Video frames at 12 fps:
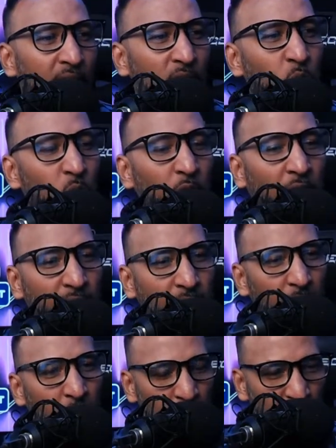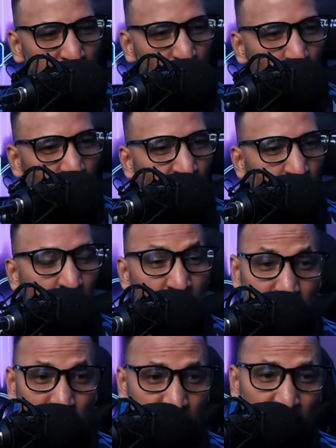goal, and I'm seeing you all clapping
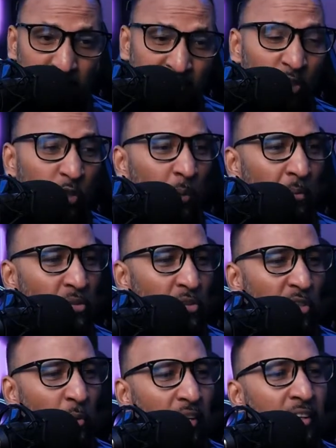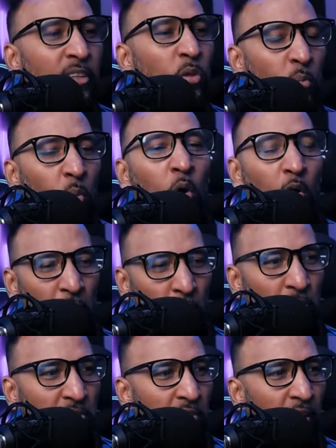because it is a good opportunity. We need to do more of
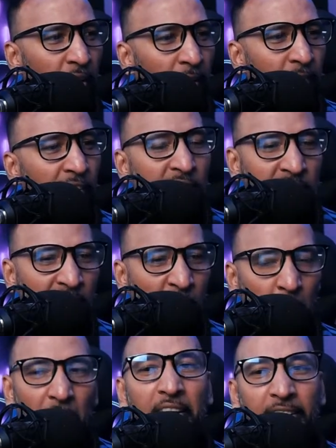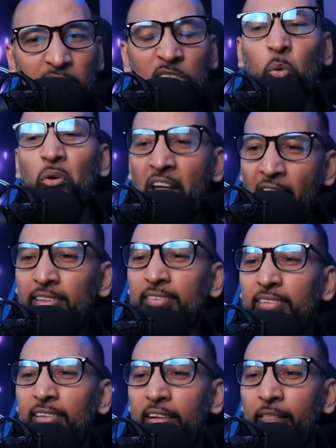those. This team needs to
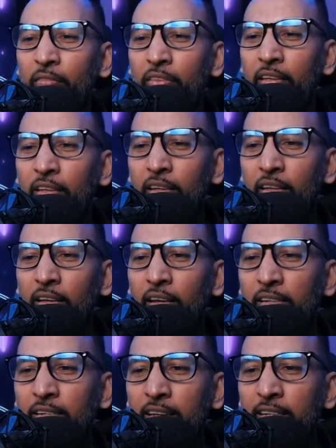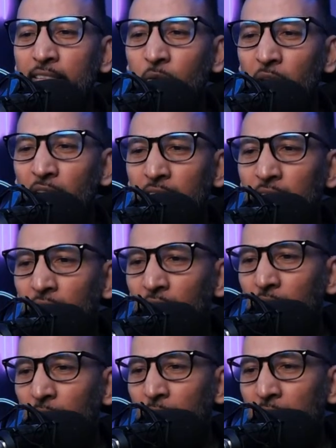react. It needs to react.
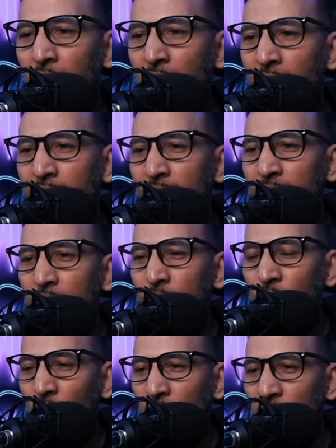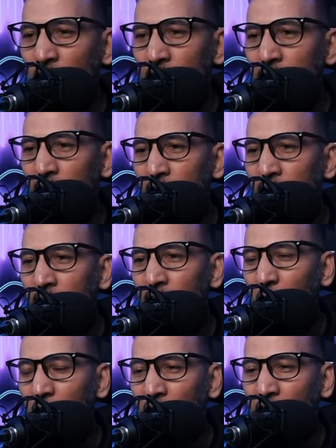Josh Natty,
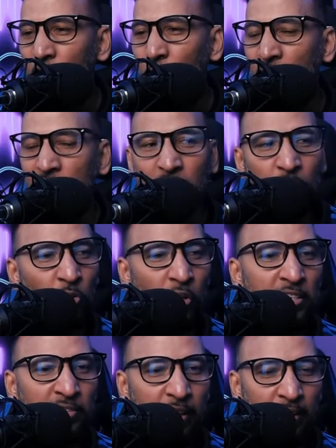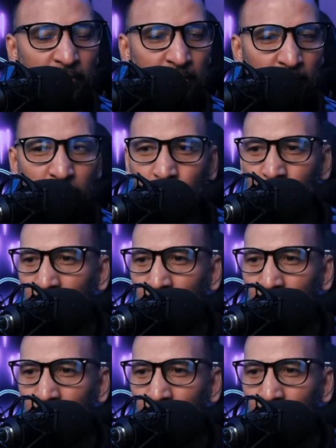I'm assuming sent him. No, he's there still.